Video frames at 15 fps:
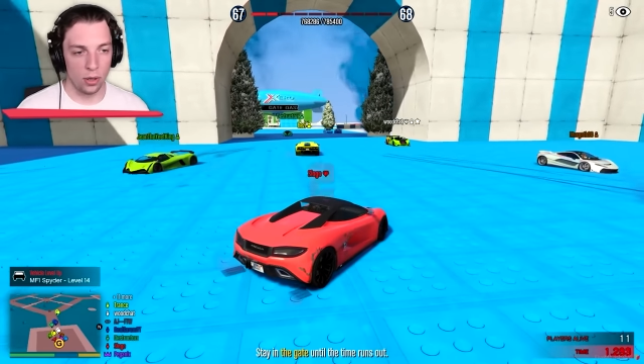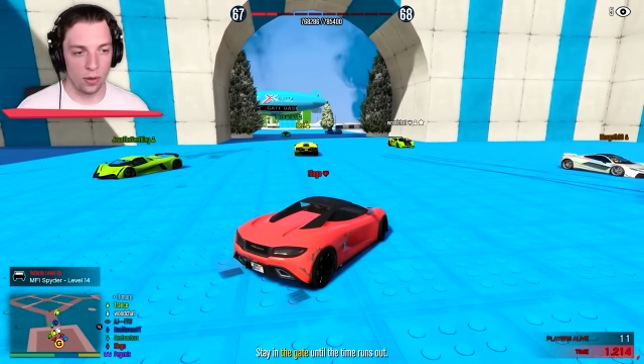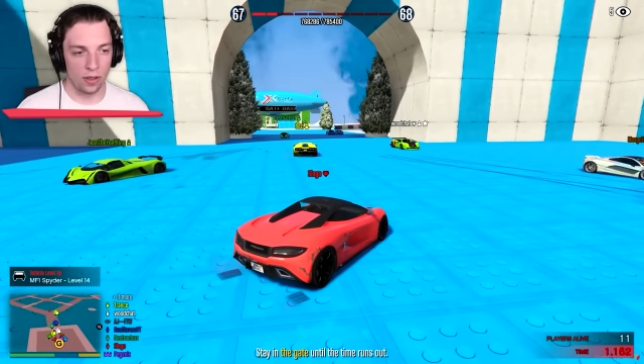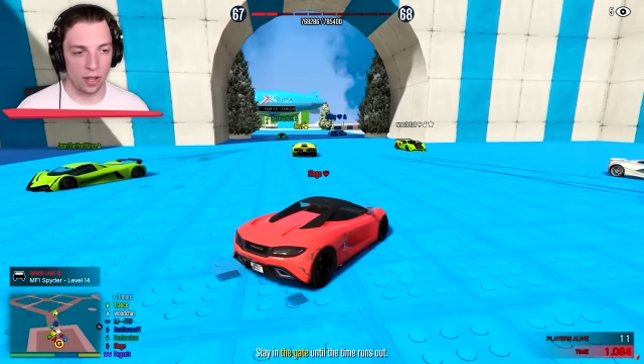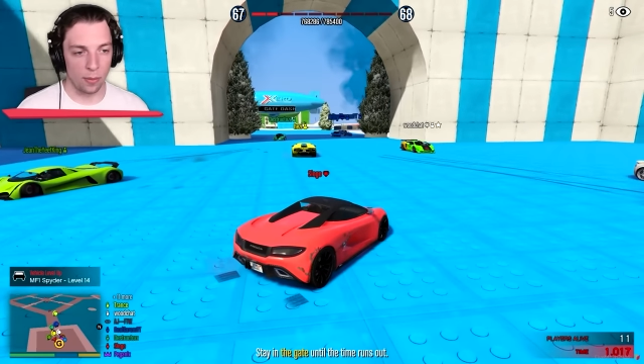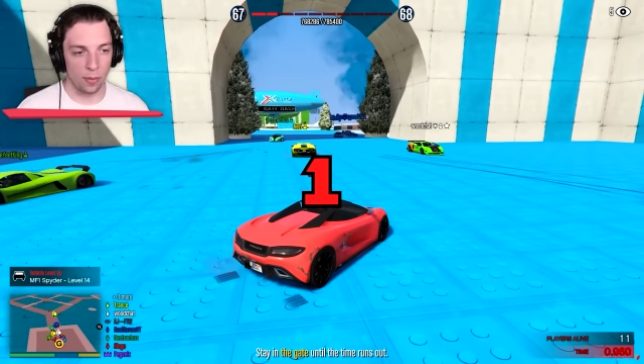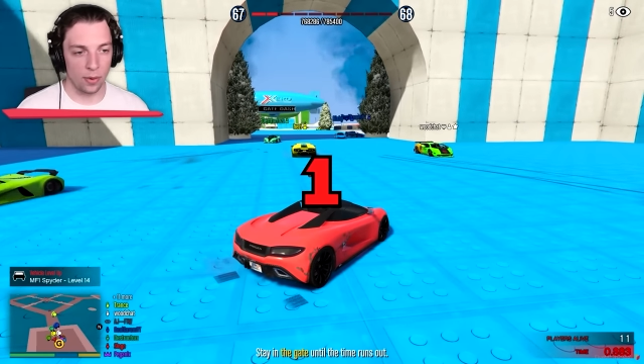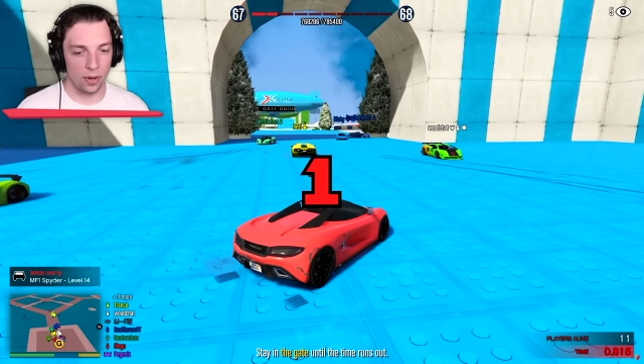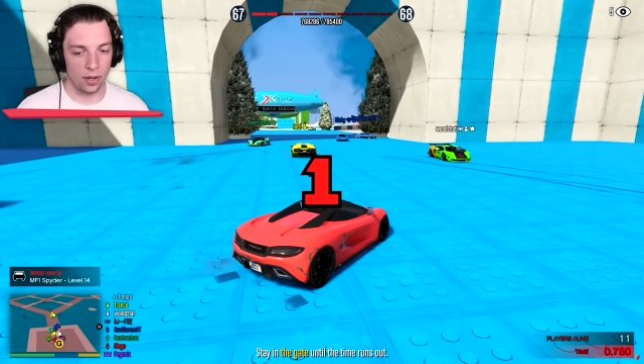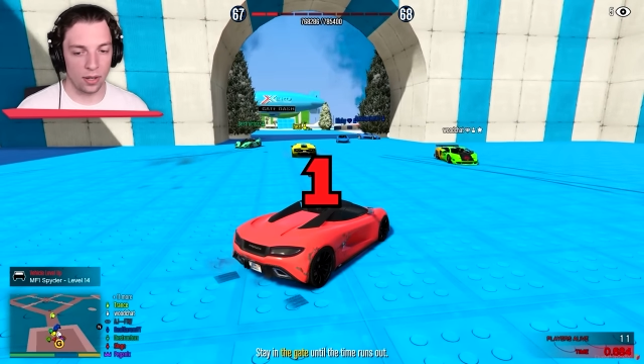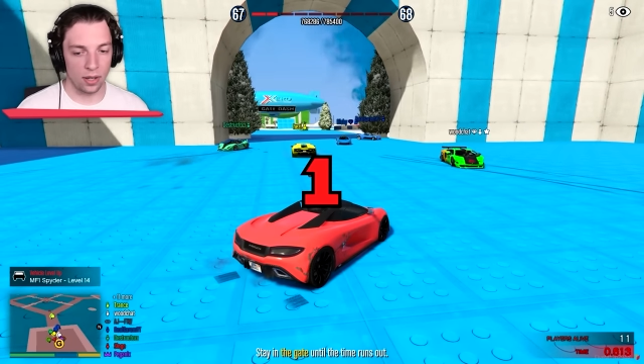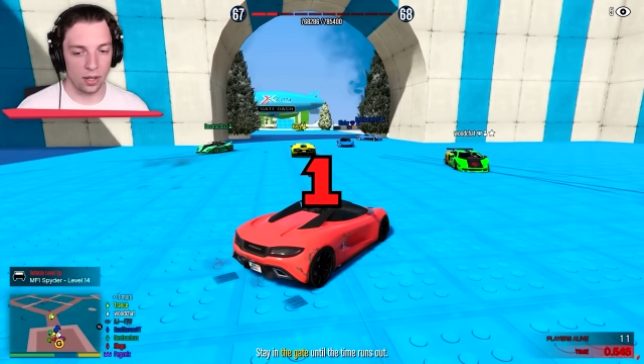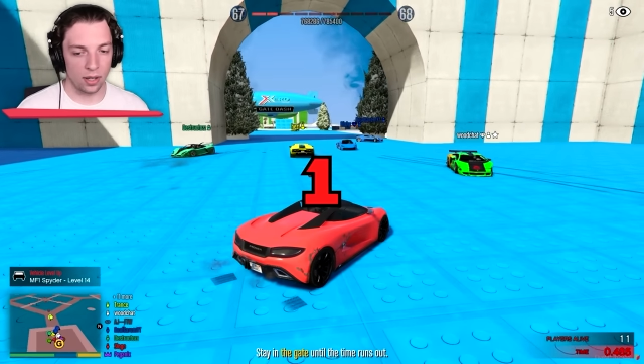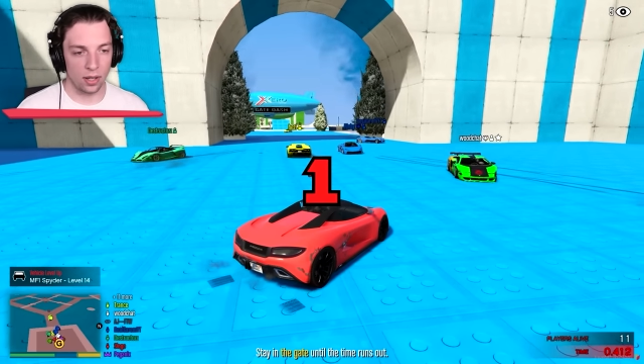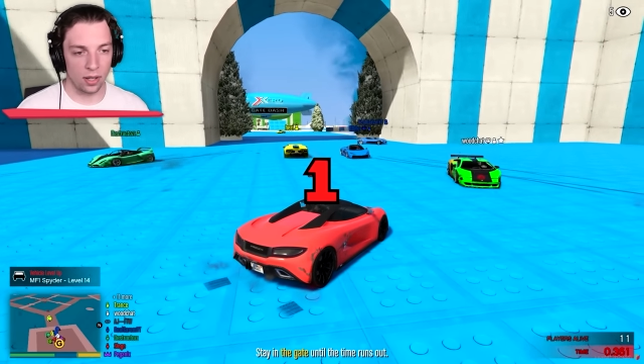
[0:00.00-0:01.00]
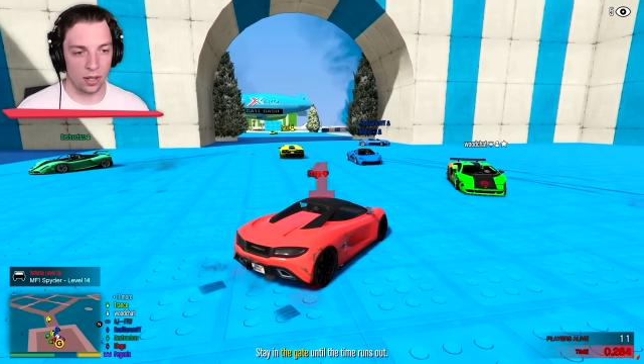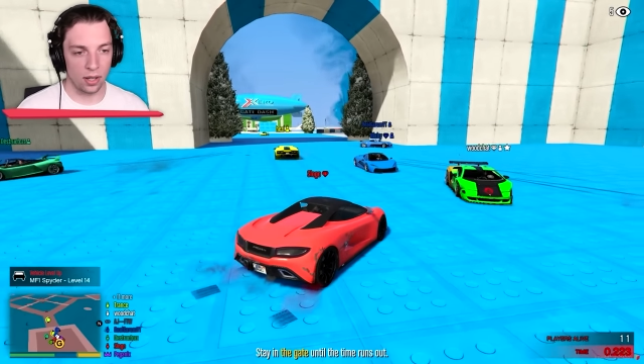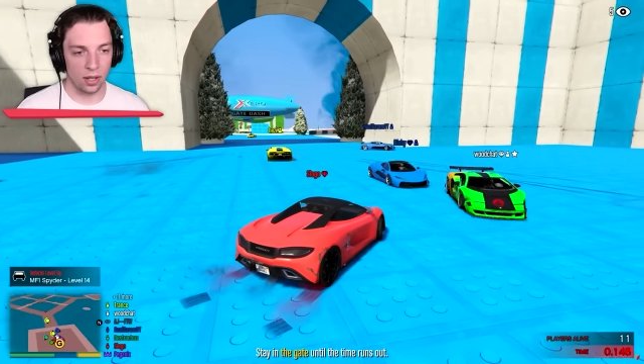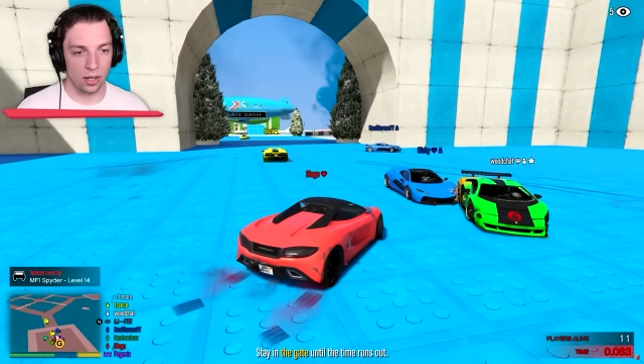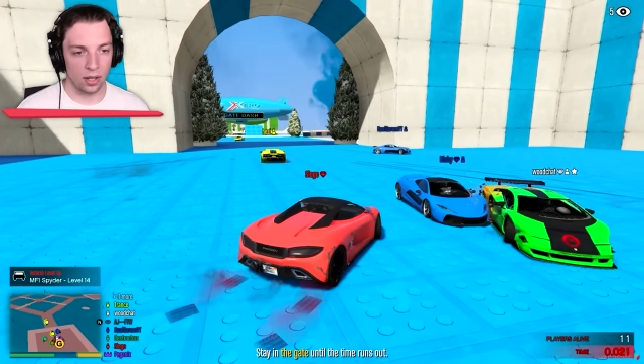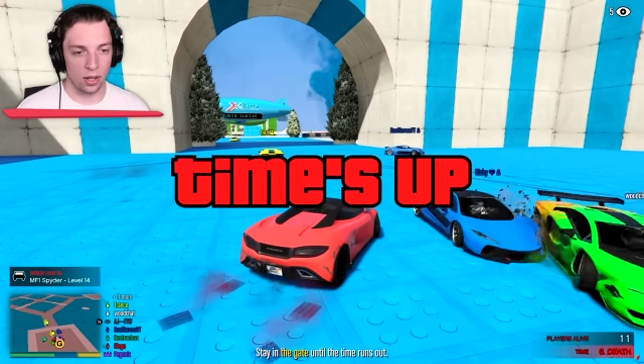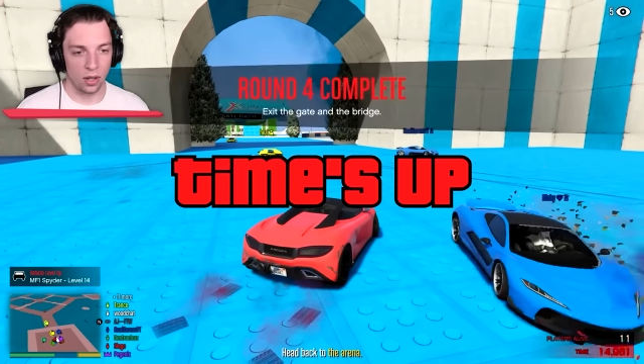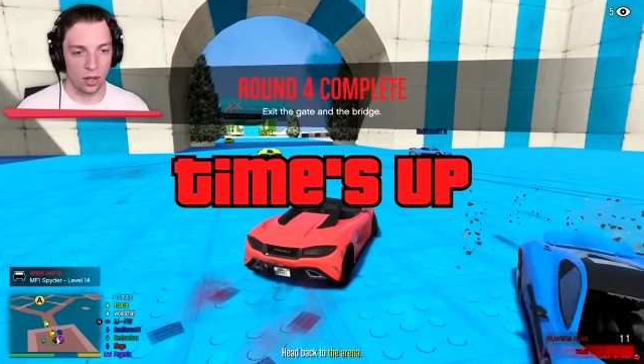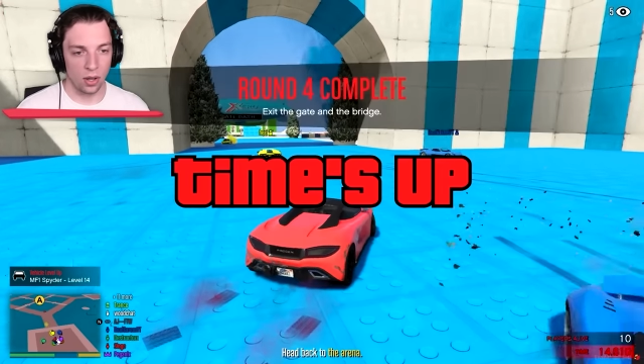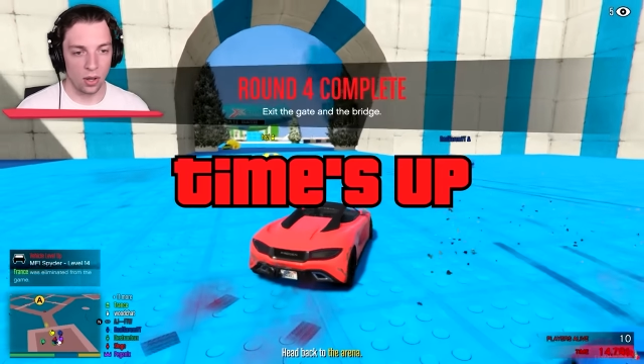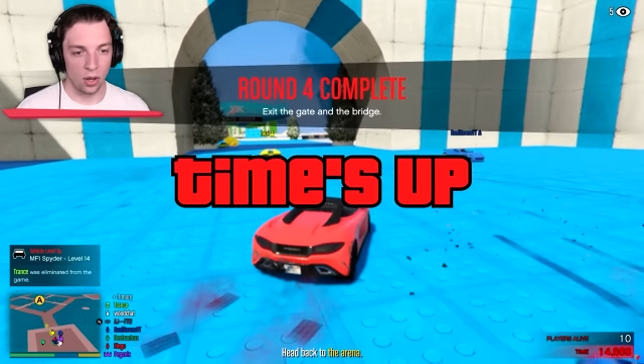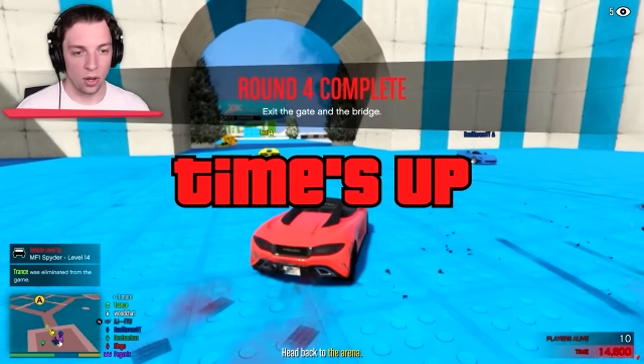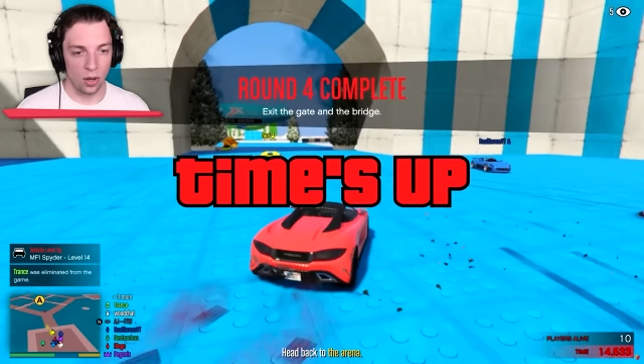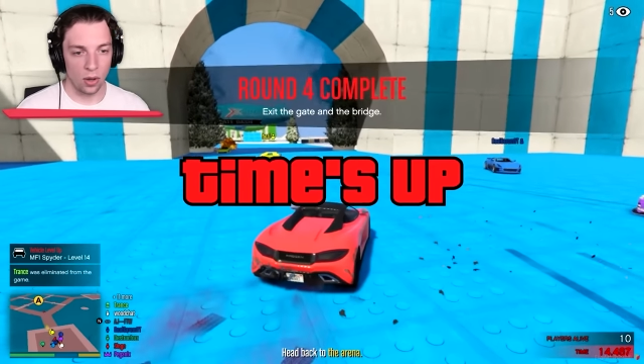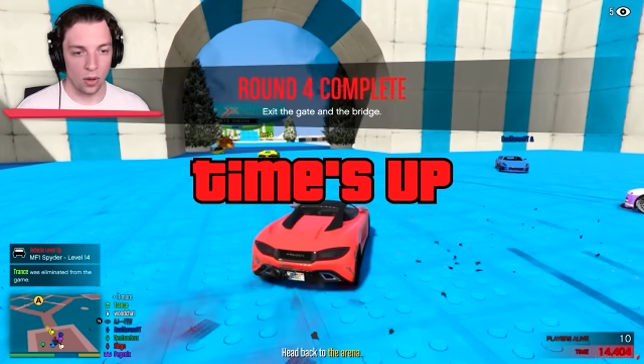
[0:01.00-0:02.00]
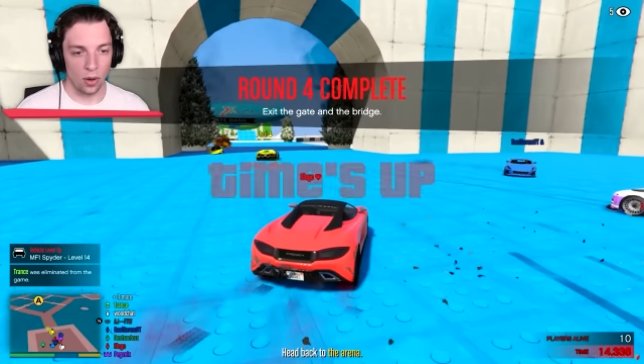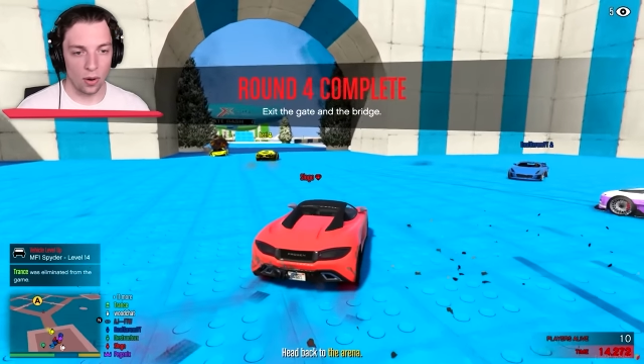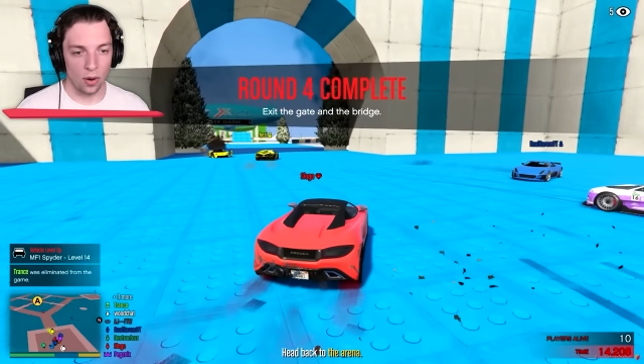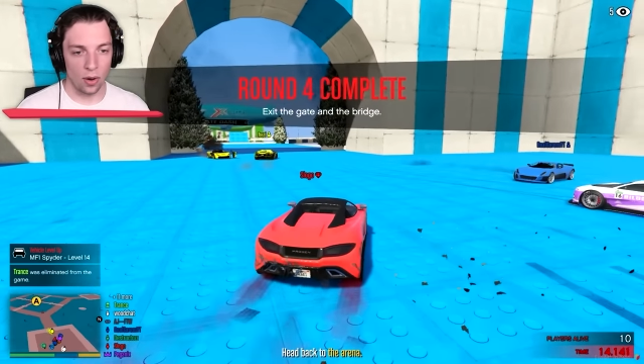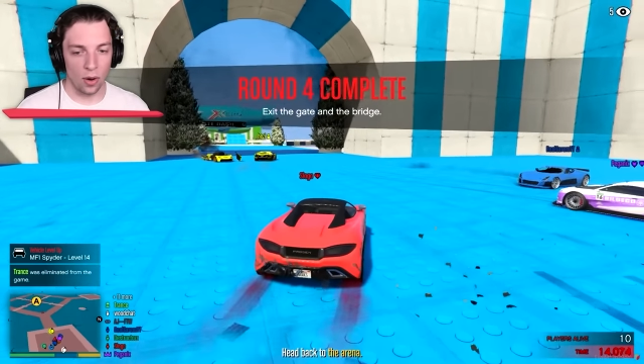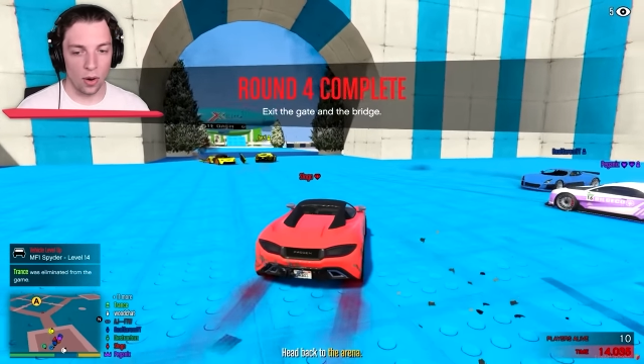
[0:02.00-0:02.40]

to lose someone. Look at that. Whoa.